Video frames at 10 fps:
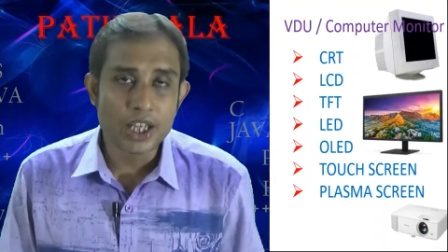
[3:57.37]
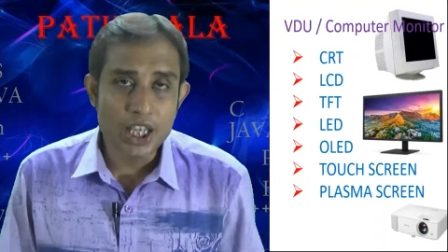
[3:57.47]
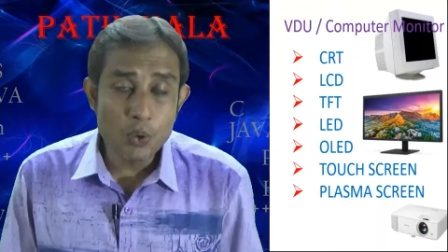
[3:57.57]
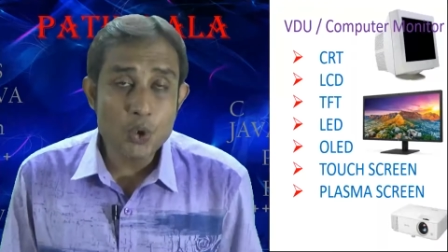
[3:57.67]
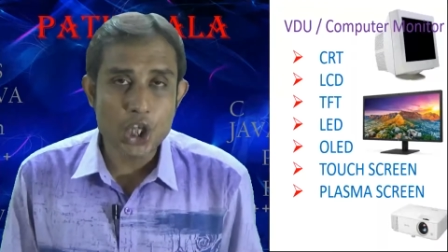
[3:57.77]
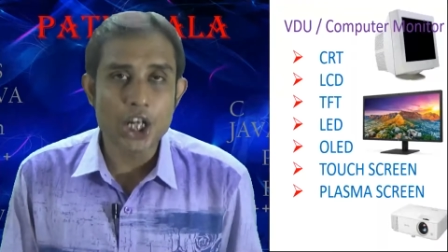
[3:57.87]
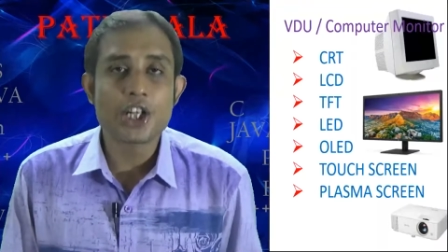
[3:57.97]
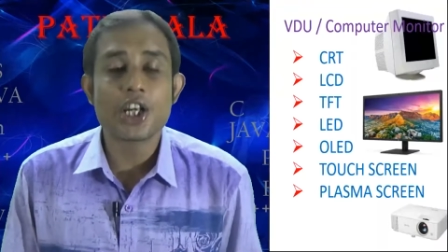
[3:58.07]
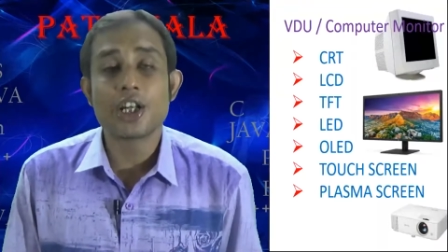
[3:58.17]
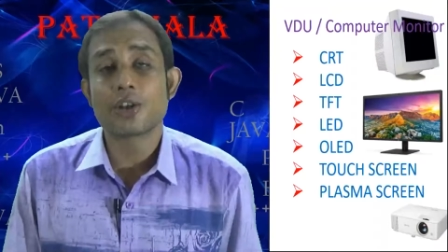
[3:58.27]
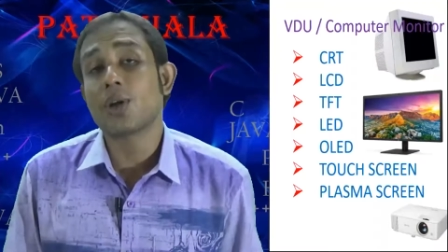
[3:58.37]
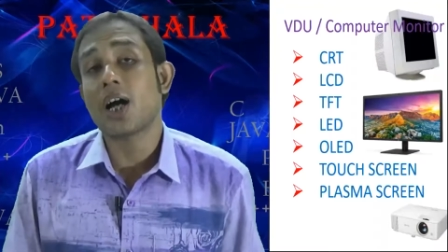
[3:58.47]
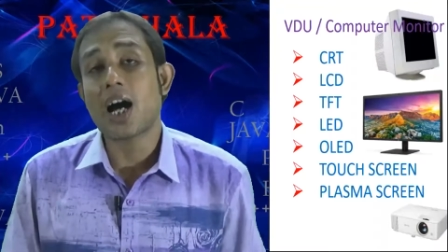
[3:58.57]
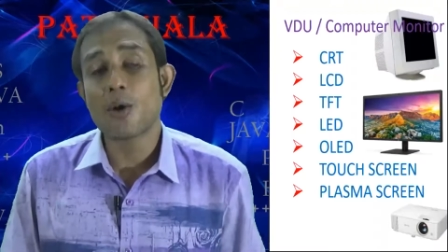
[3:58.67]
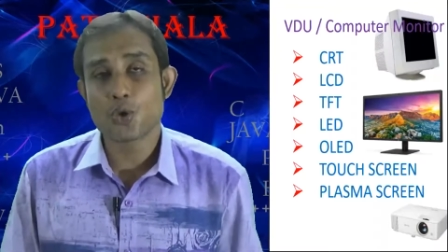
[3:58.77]
use it into
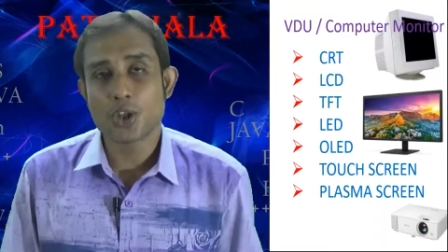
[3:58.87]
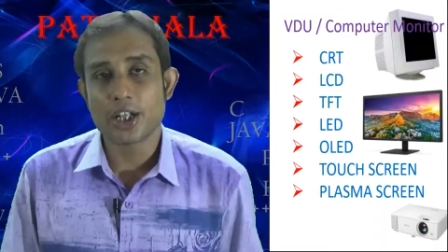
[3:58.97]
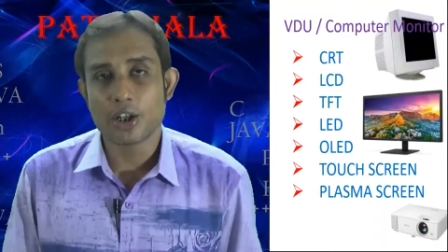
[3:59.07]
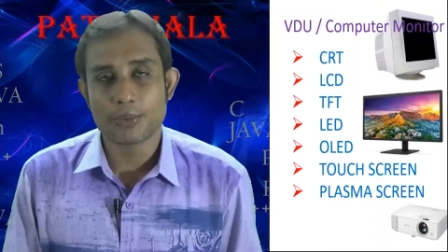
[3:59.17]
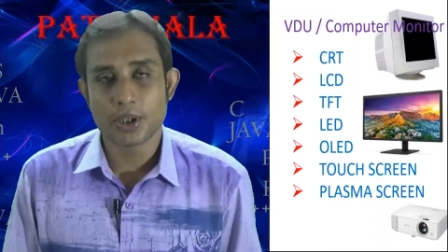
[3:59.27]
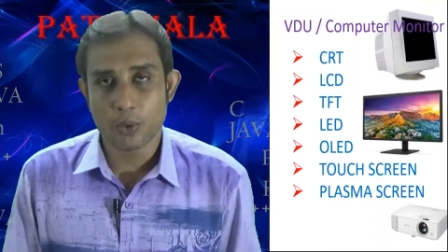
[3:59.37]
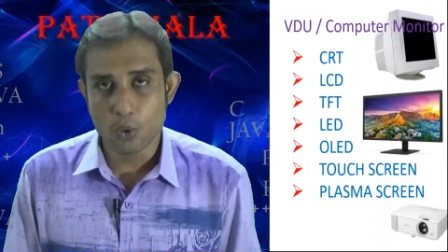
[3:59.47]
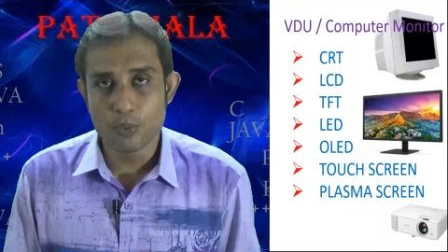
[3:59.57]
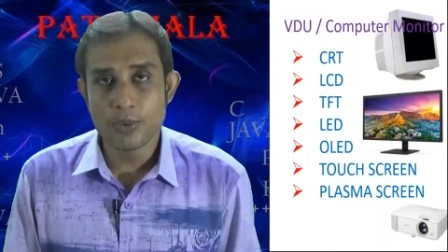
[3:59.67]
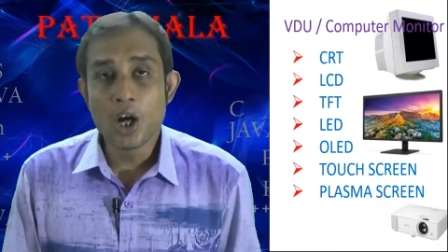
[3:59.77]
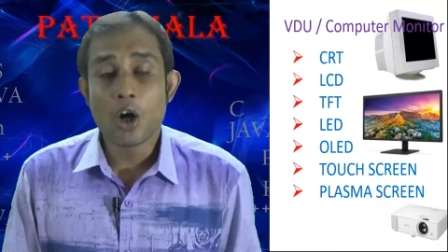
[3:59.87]
the outside of the room